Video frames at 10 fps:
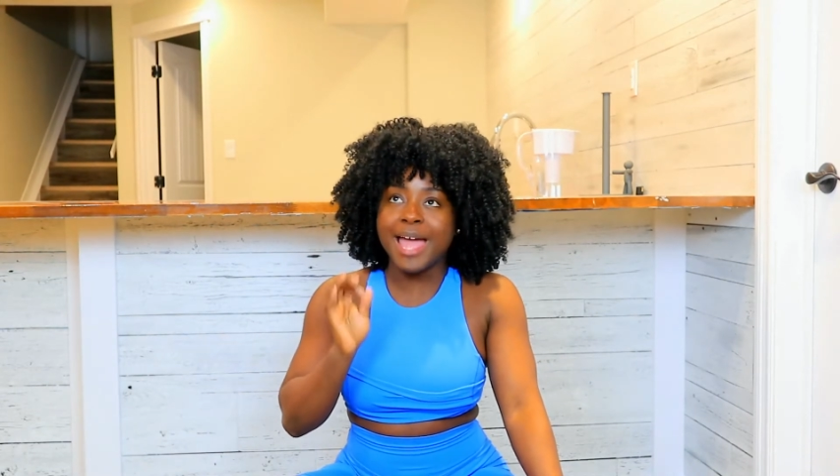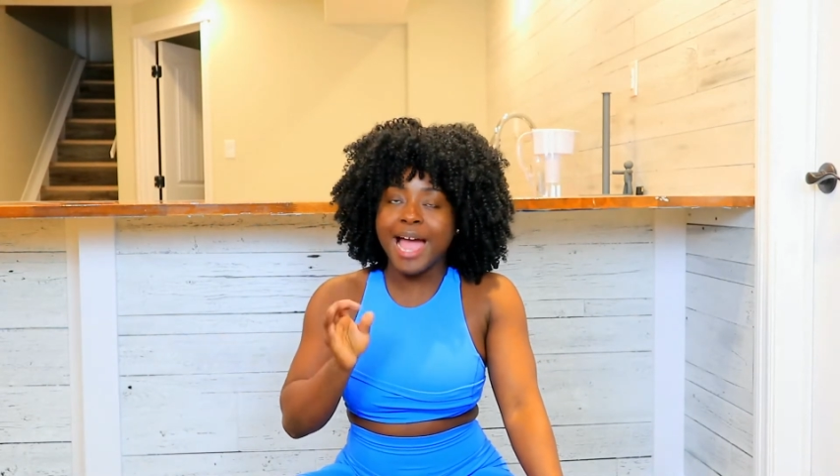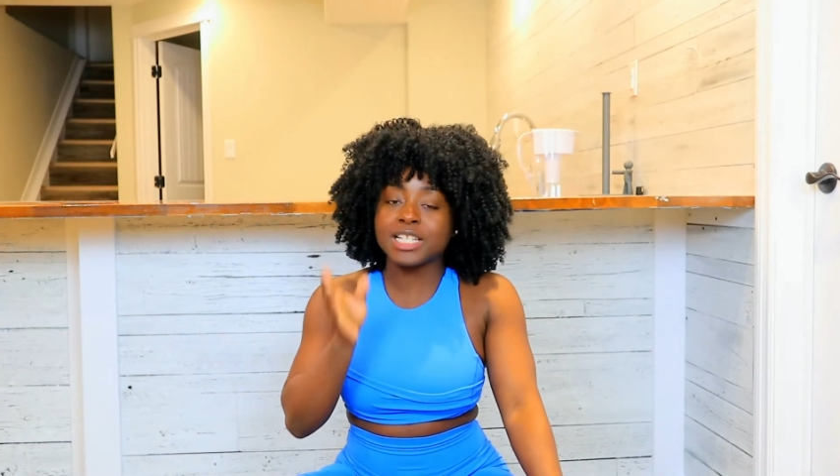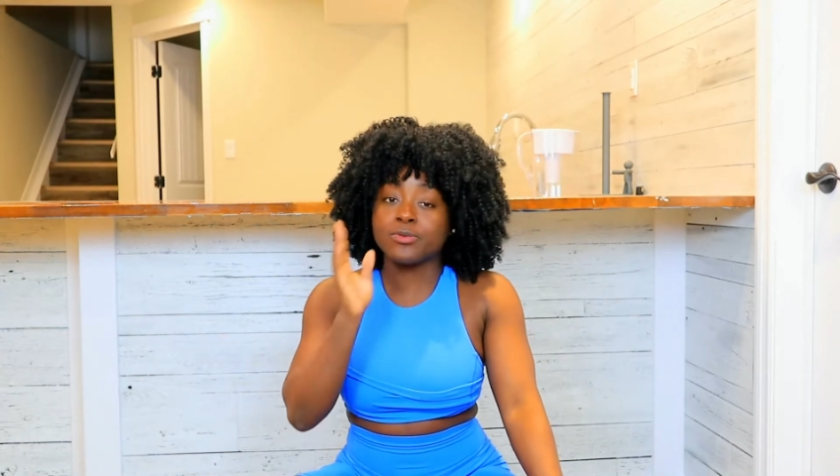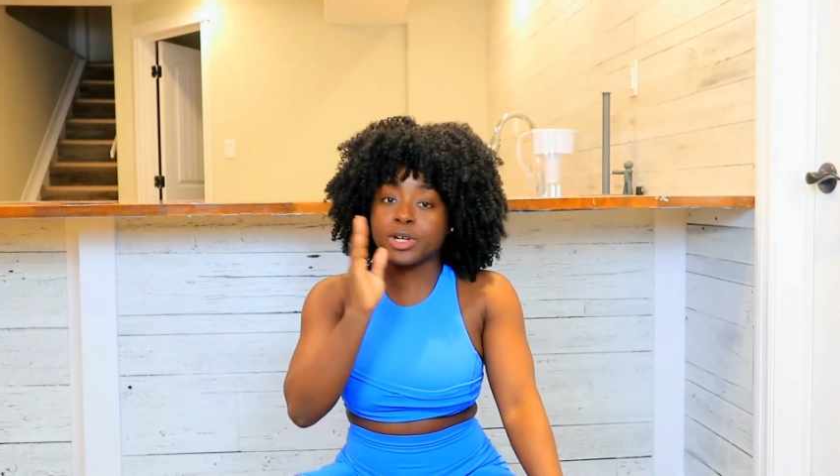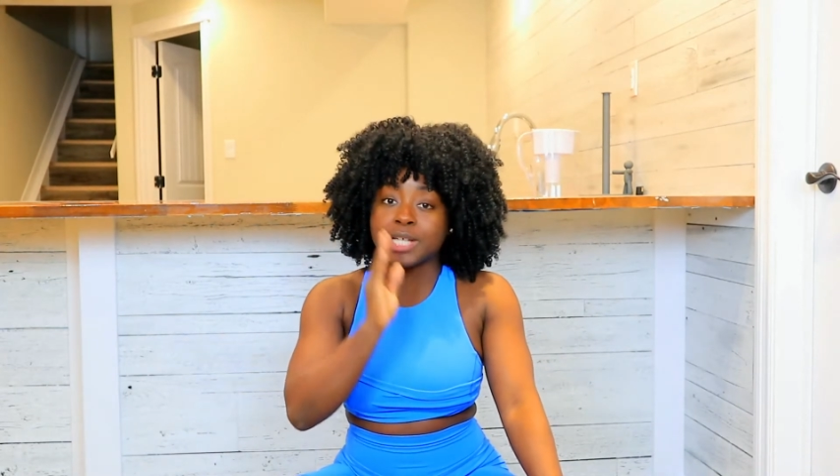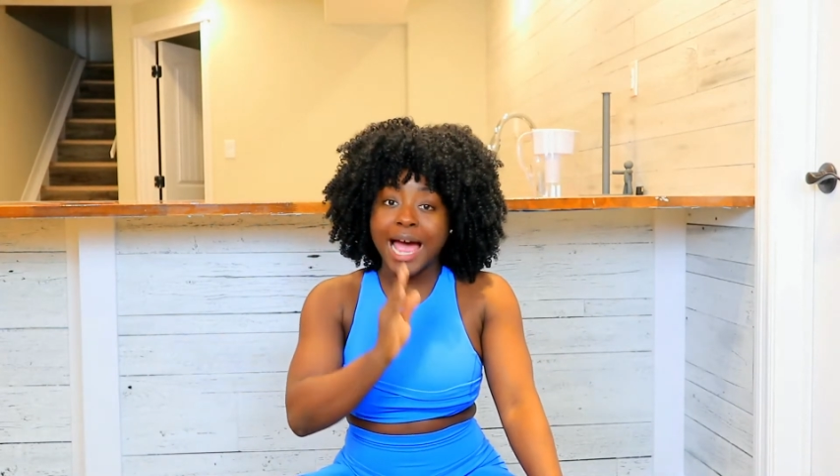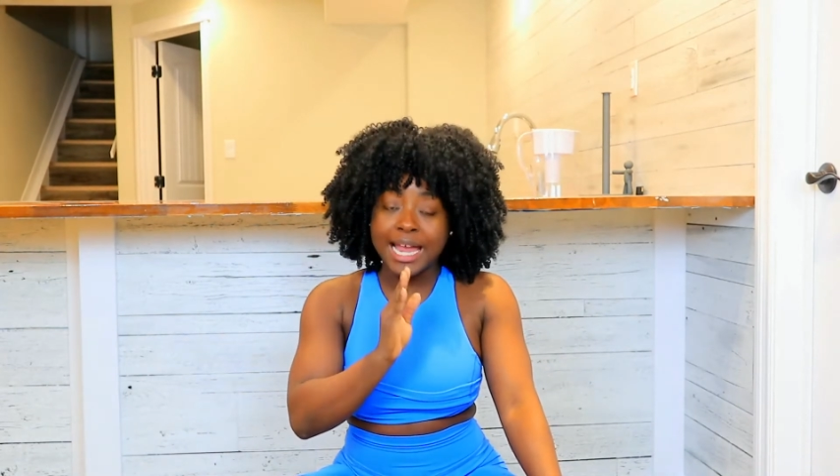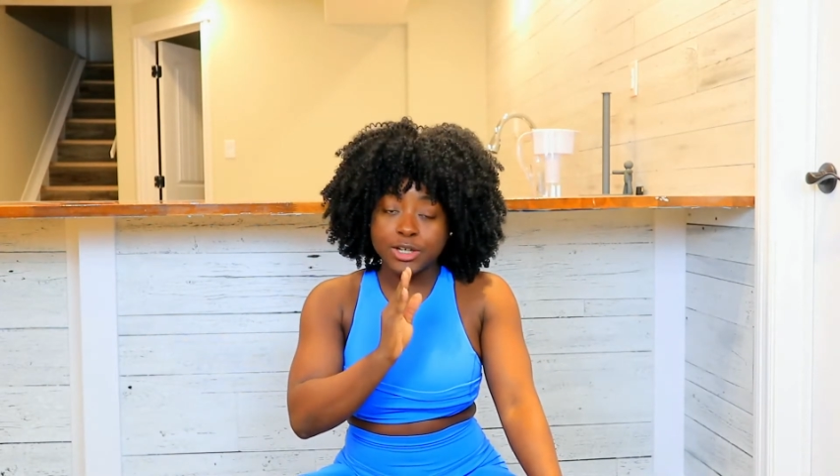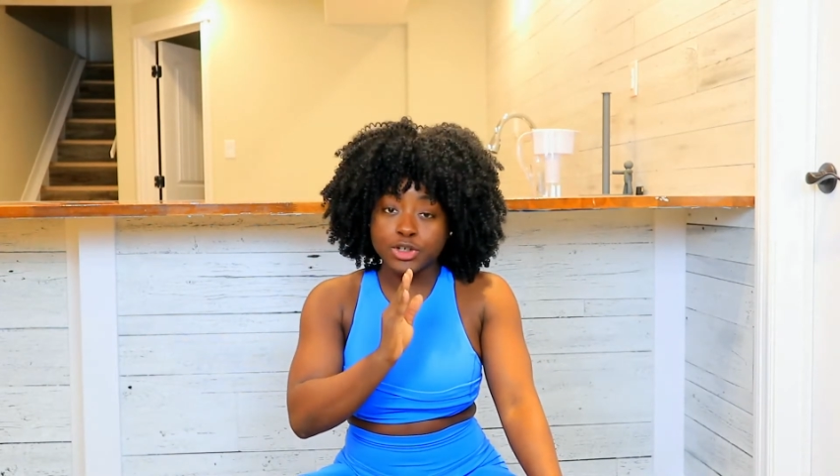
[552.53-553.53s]
activewear
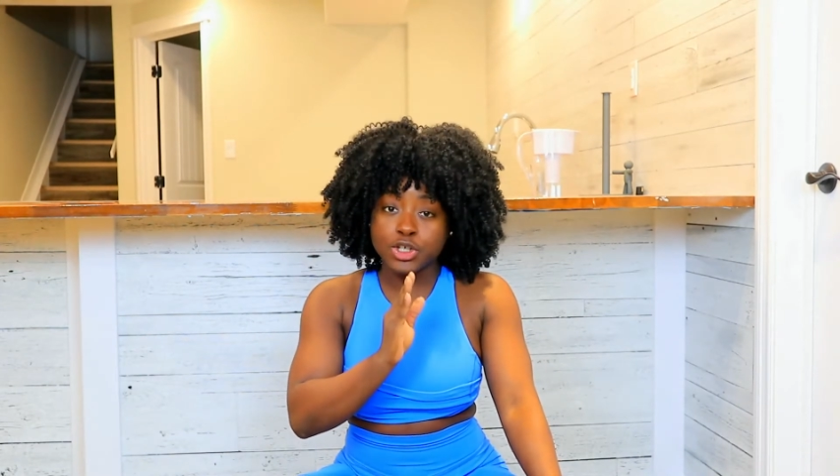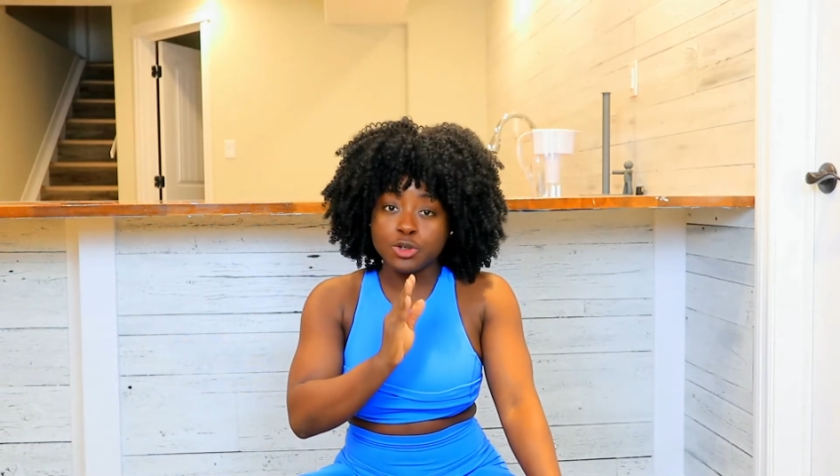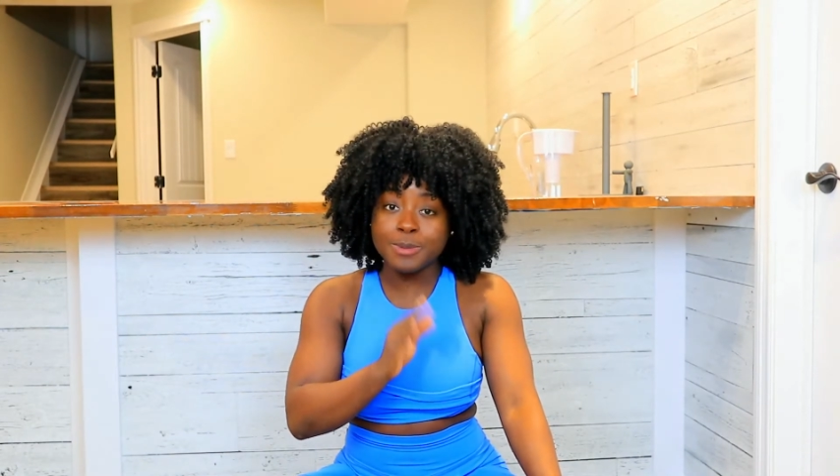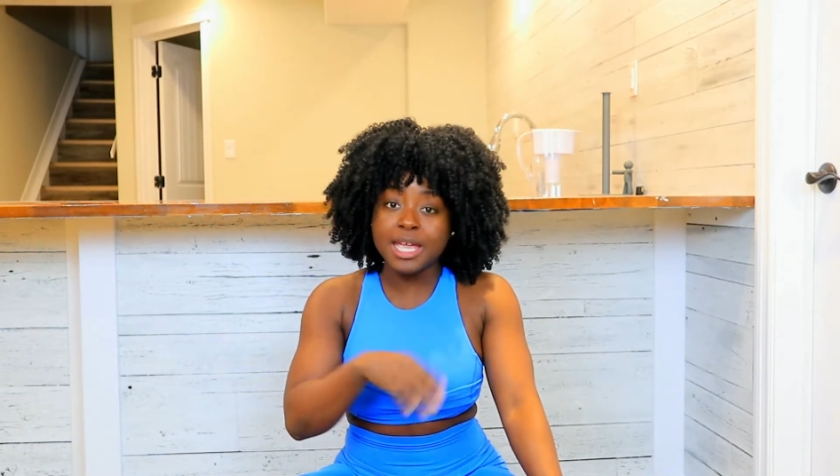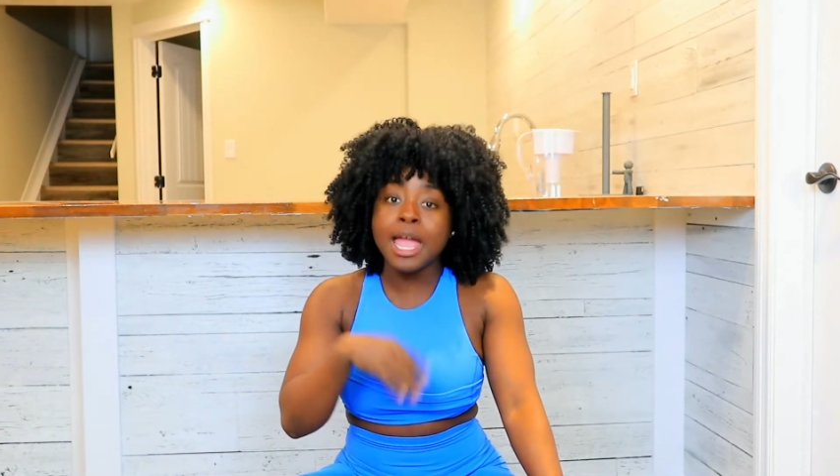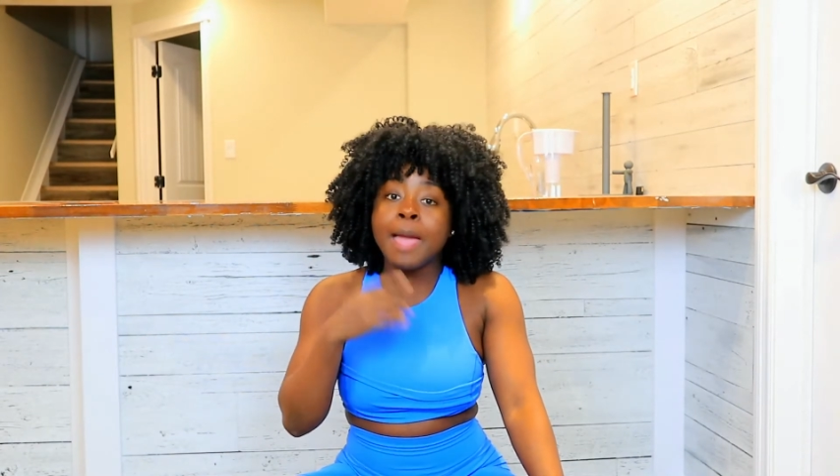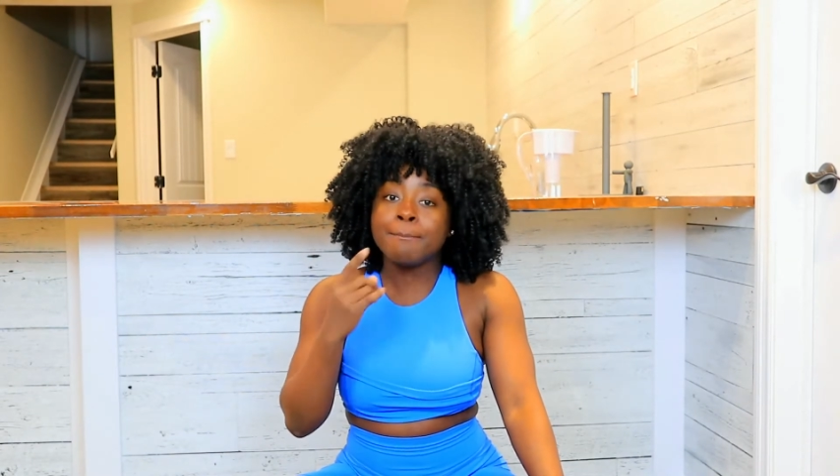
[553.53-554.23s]
tighter to me,